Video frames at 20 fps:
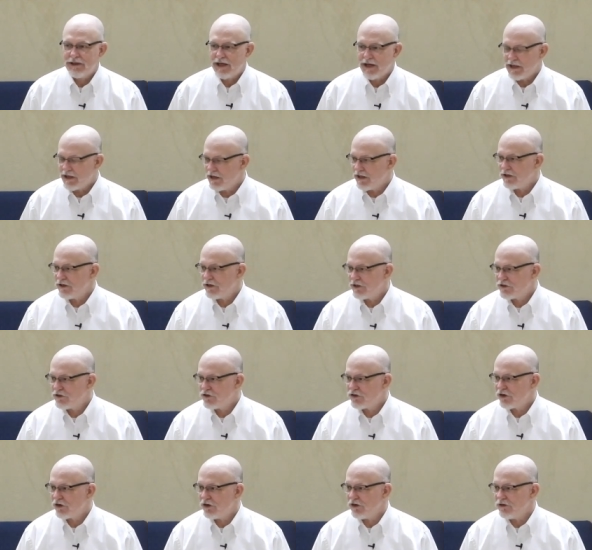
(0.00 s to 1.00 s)
and in this
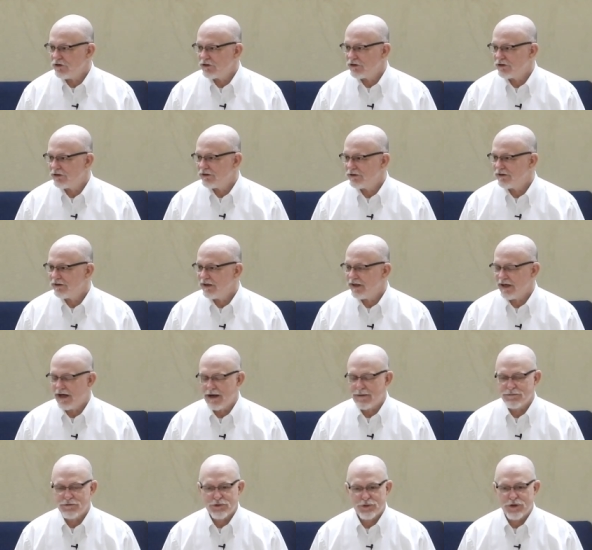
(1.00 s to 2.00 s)
church. And
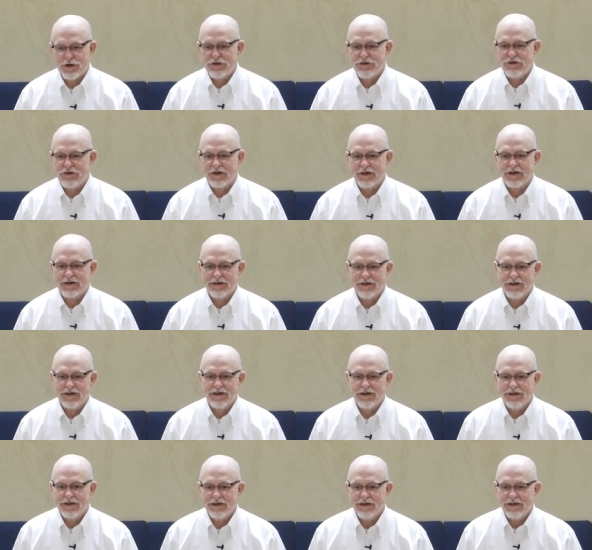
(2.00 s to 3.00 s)
I'm trusting
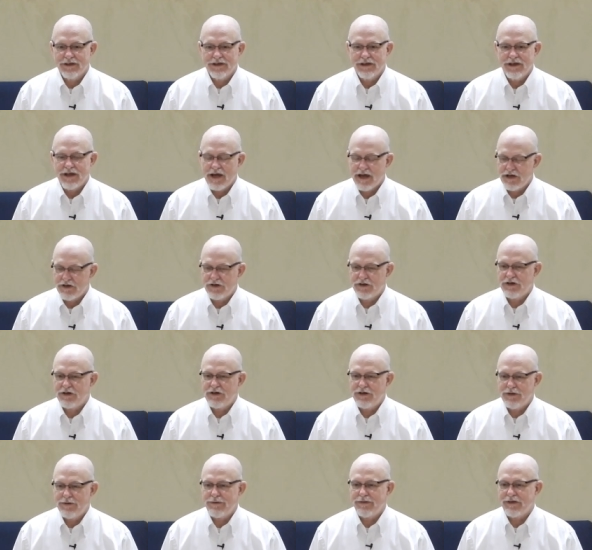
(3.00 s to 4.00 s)
He's going
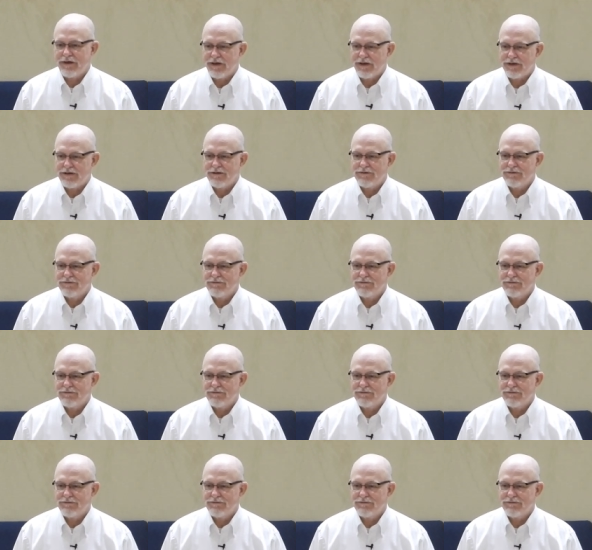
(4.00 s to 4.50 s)
to do that.